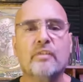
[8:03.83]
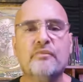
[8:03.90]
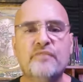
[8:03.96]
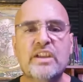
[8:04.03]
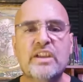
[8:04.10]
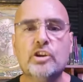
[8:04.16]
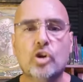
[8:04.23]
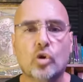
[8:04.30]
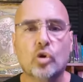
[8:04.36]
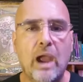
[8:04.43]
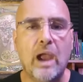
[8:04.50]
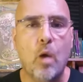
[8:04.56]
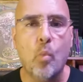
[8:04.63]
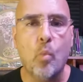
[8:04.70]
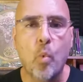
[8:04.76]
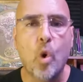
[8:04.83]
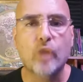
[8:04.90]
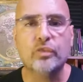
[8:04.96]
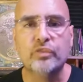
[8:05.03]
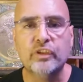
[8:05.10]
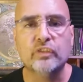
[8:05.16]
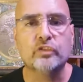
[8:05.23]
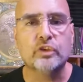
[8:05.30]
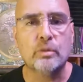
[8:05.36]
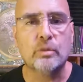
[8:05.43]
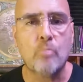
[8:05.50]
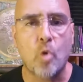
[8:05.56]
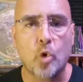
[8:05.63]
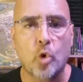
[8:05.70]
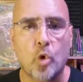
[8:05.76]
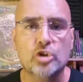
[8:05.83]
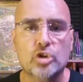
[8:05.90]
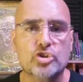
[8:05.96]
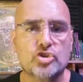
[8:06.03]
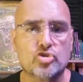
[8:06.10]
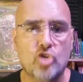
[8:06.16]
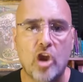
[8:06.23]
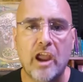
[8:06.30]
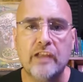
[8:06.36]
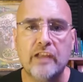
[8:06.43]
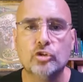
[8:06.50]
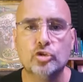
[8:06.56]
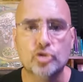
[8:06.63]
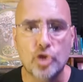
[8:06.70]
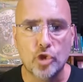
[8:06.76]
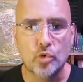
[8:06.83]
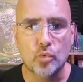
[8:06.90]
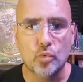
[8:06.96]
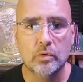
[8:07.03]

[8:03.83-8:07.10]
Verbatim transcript: figure out what this immortal is trying to do.